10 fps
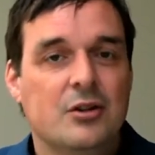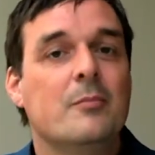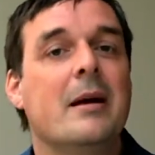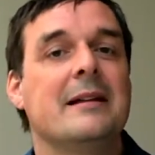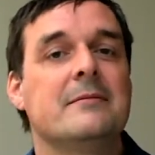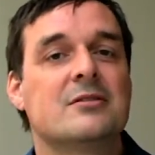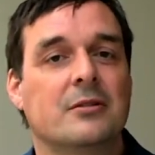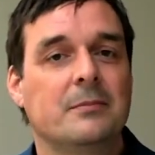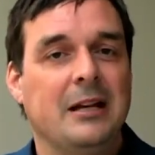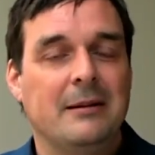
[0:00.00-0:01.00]
You met
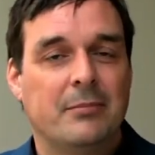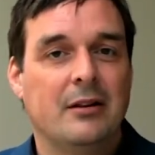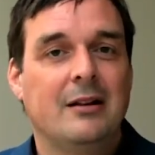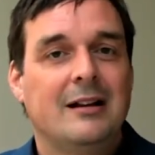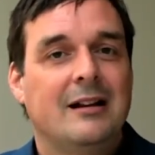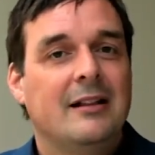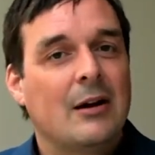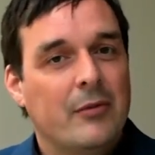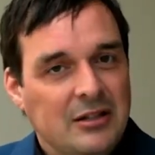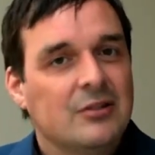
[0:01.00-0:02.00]
certain people
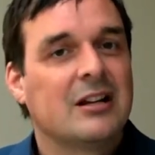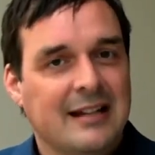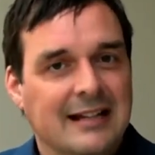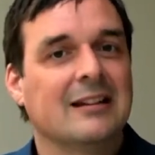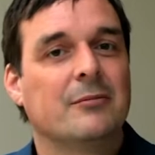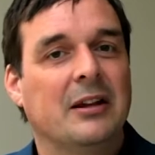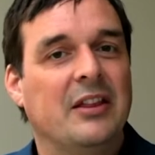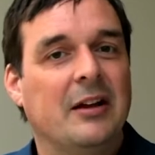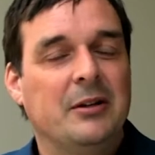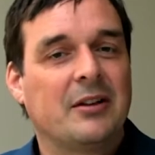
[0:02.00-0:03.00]
that when you connected with
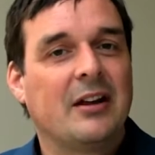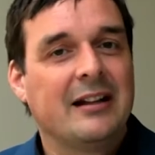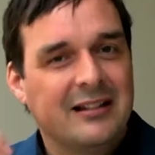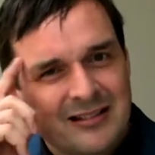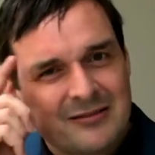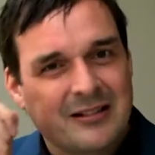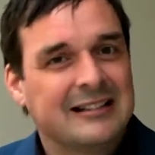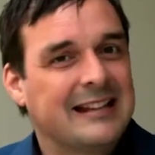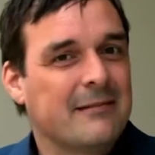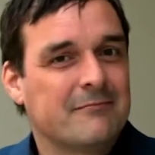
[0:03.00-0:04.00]
them, you thought, you know
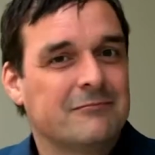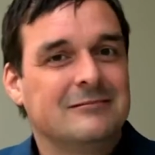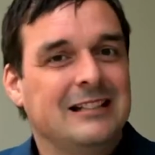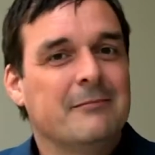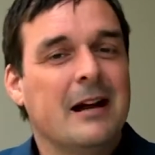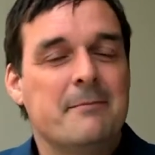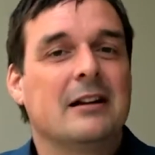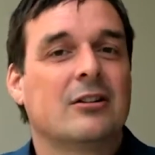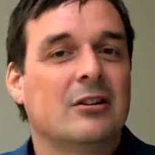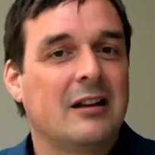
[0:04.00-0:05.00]
what, that they might be
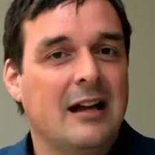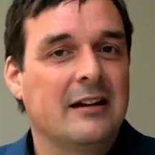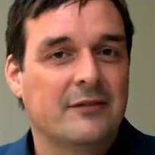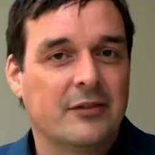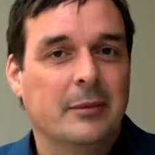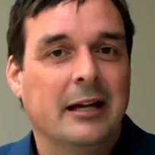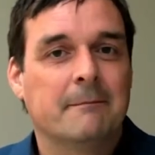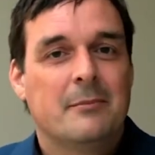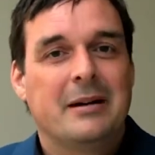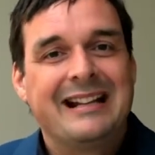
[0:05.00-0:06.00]
a good client for me.
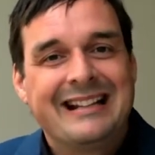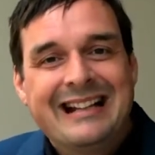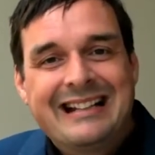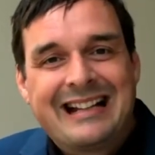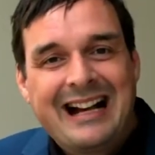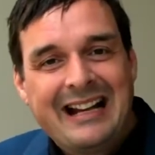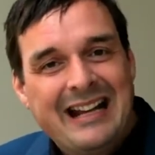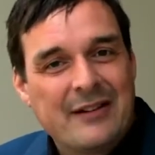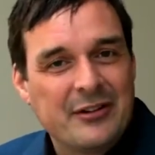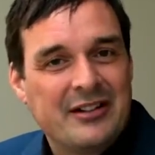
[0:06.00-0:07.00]
But it, it kind of
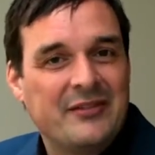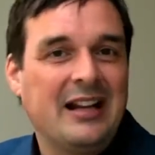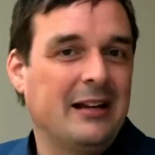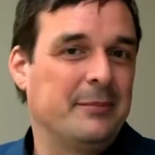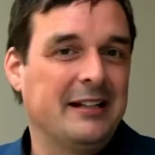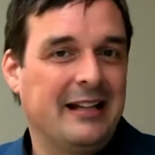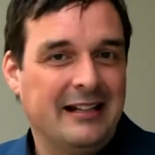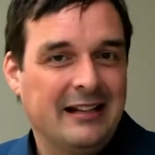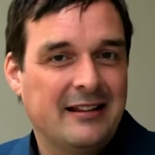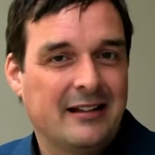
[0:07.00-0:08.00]
never developed into
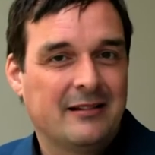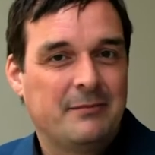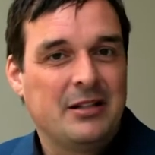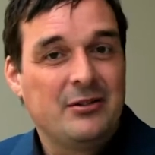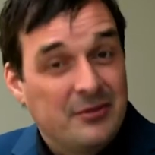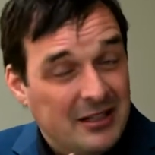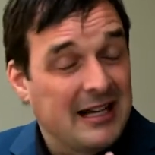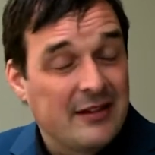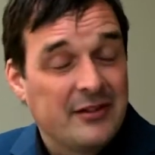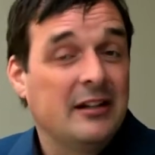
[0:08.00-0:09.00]
anything. But you did
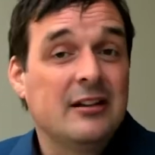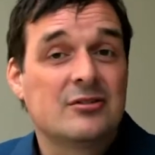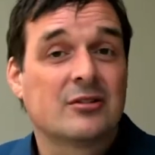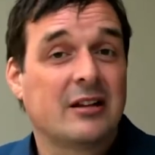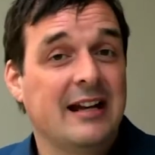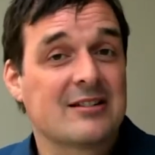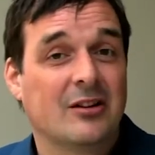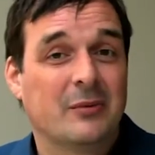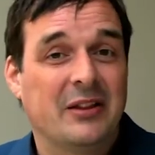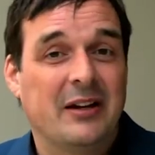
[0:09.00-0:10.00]
have an initial
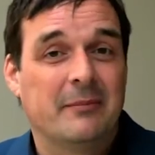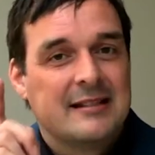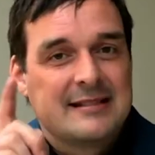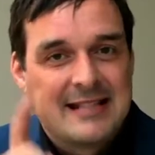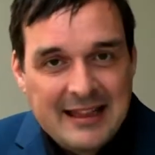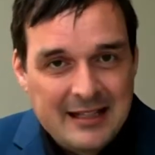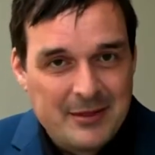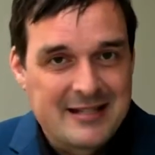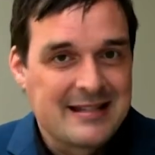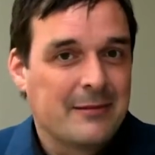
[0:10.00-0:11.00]
connection with them. Send them
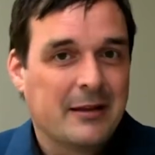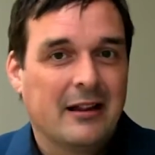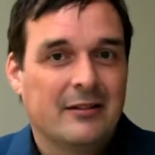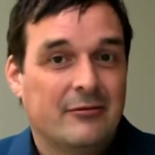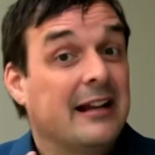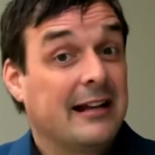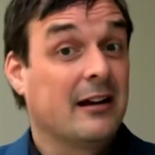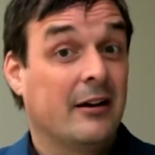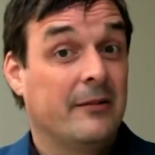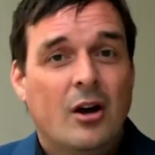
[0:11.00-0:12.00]
this email right
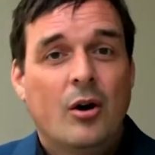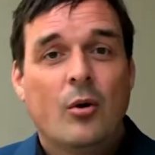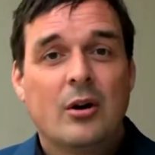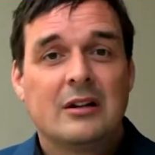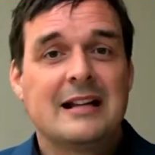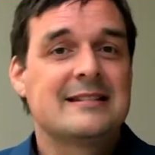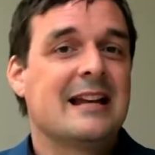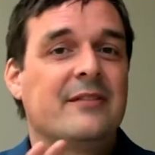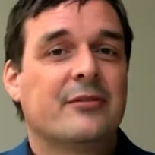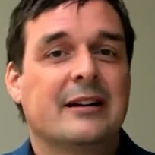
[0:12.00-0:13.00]
now. Or let's
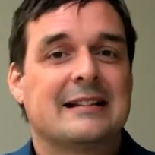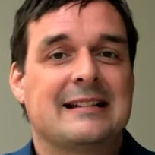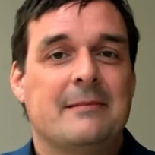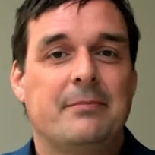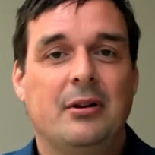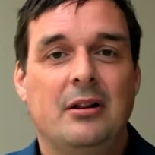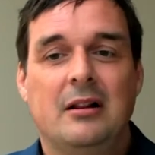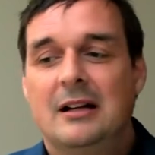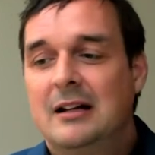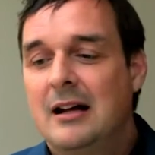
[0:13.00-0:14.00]
say, for
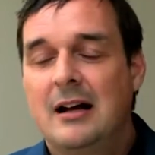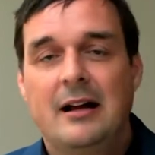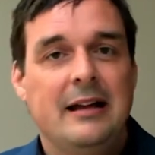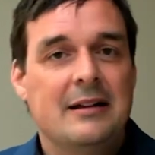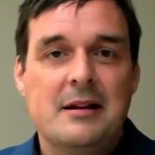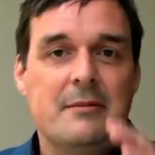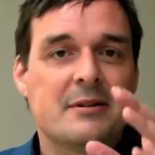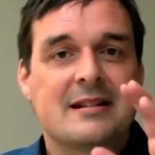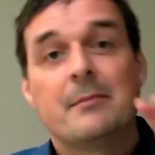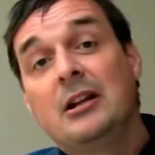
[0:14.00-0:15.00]
example, uh, it, it
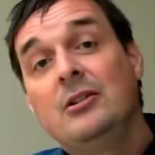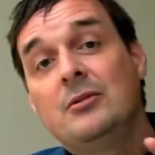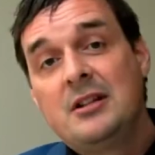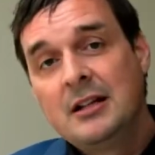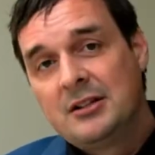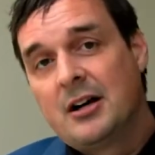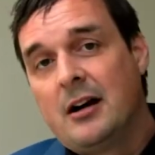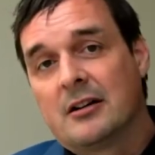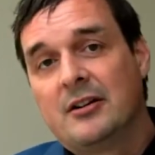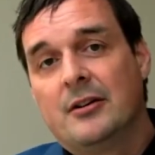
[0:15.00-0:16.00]
was somebody you did
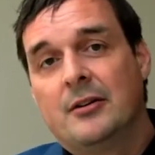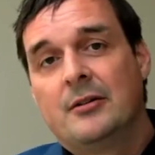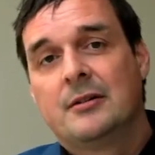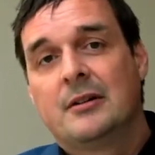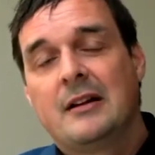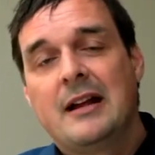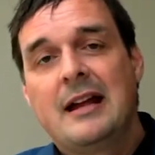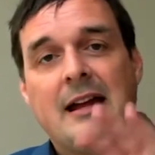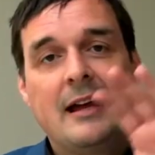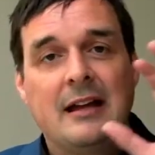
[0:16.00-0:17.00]
talk to
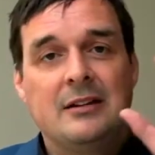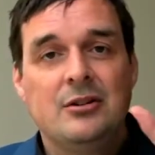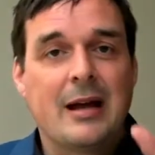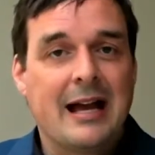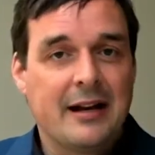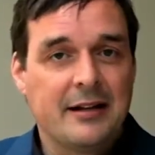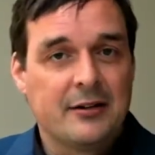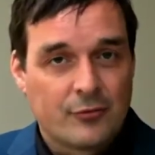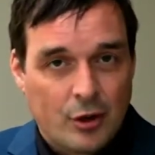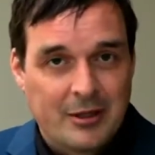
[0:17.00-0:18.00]
and you had an
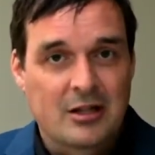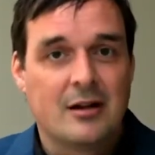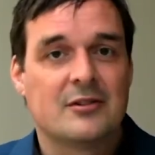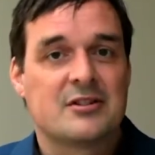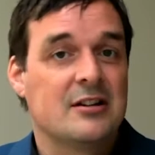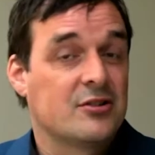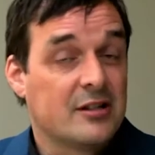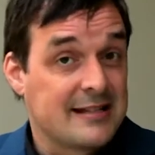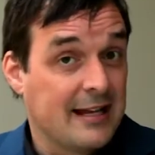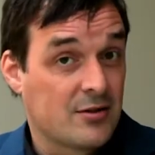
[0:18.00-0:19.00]
enrollment conversation,
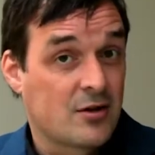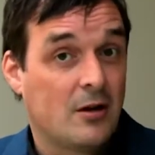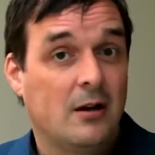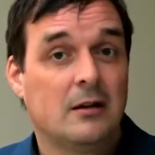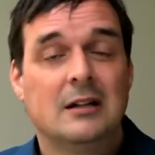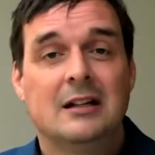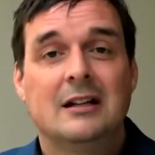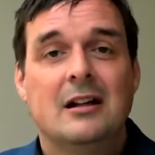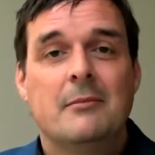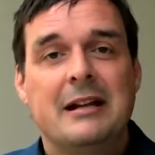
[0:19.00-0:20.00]
a sales call,
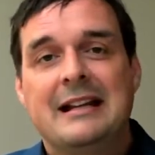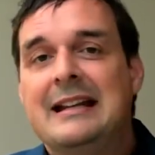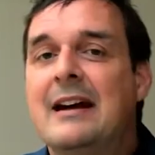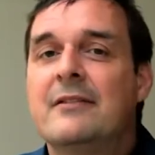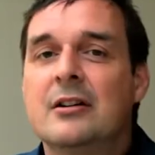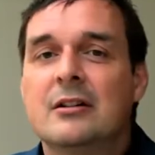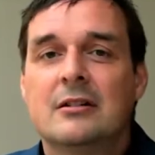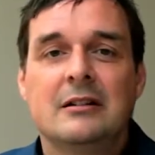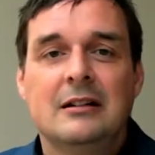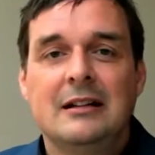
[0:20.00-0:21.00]
but it
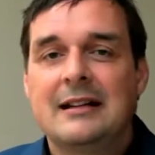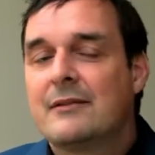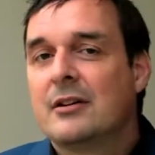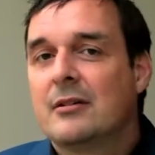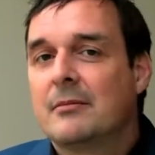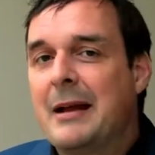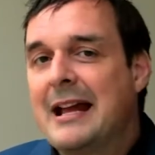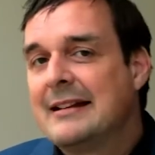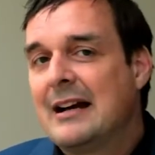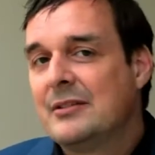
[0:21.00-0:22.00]
never, it never
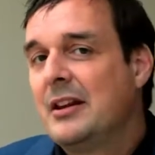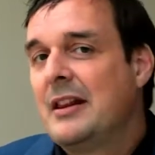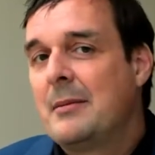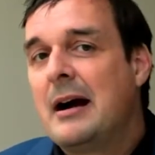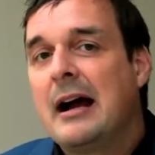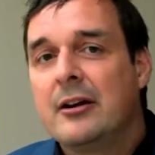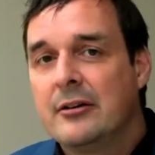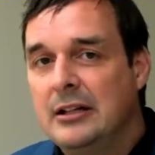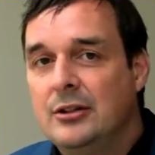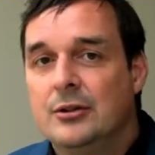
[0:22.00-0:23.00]
panned out to them
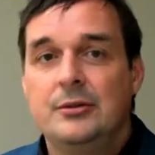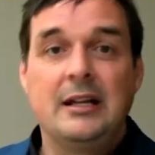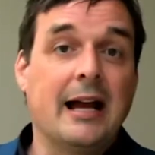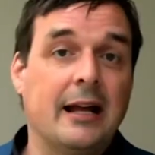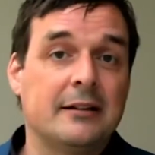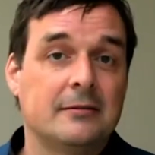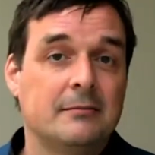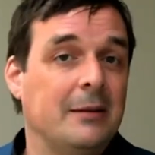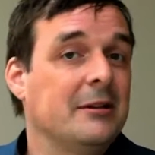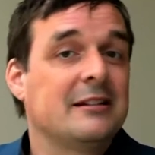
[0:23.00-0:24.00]
hiring you yet.
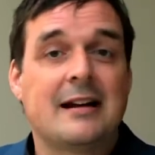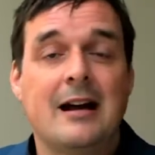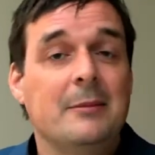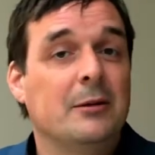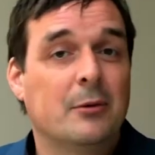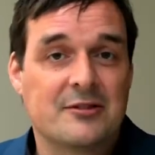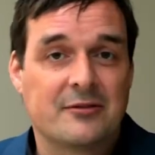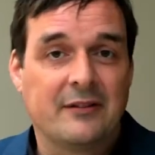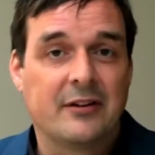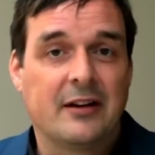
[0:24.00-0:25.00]
Maybe the timing wasn't
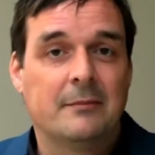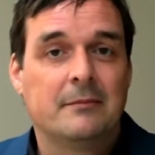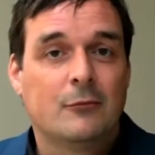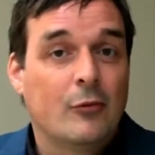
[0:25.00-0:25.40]
right for them.